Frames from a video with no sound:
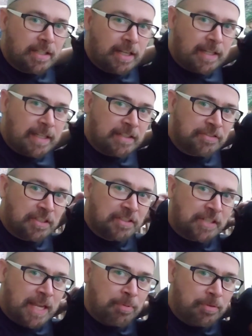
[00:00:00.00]
Like, as an
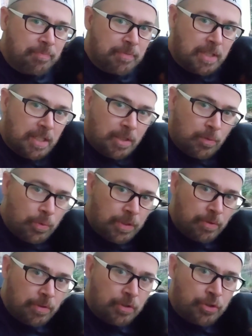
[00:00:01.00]
example,
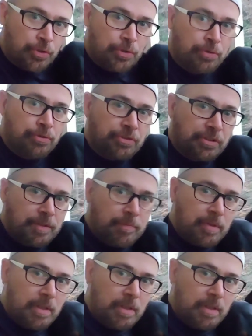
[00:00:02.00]
when Cruz,